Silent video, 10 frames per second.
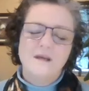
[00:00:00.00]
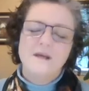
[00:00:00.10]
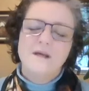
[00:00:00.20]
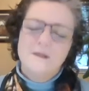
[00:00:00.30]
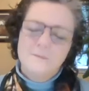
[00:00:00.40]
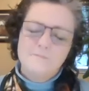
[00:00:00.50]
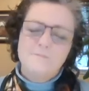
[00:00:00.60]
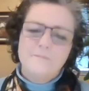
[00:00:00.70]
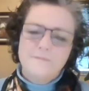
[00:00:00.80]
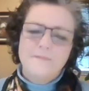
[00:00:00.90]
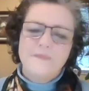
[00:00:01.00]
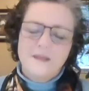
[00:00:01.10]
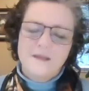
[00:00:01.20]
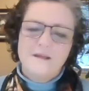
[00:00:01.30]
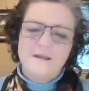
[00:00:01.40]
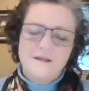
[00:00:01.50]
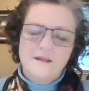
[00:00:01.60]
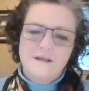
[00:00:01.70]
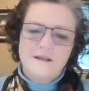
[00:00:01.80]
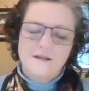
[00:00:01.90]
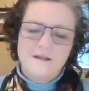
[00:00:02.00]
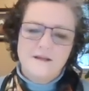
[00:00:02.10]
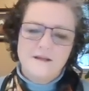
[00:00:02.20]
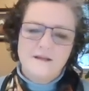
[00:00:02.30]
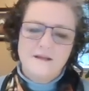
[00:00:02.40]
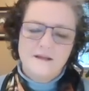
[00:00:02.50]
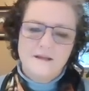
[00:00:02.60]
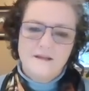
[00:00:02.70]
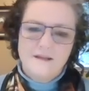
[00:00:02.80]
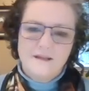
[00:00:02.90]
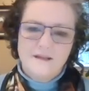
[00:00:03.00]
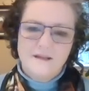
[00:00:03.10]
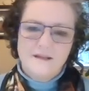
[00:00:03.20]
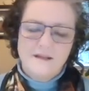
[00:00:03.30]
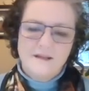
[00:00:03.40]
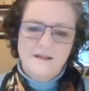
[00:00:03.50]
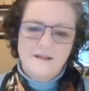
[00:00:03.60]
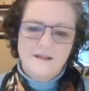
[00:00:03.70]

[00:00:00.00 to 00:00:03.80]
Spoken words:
The person shown says nothing.